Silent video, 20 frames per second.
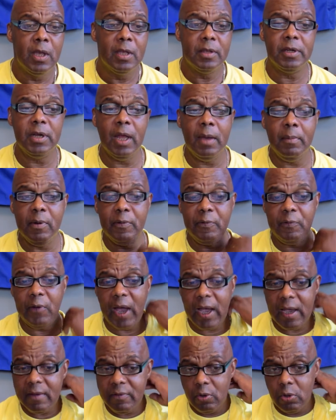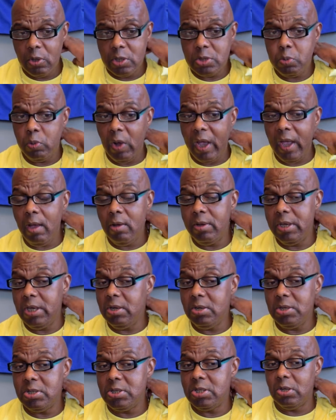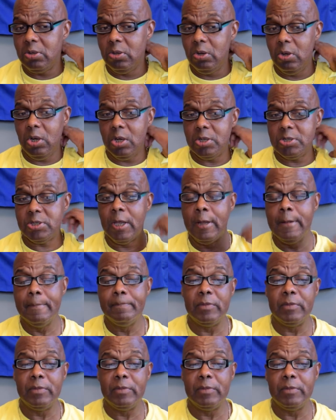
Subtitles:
The number five horse, well, here's the horse.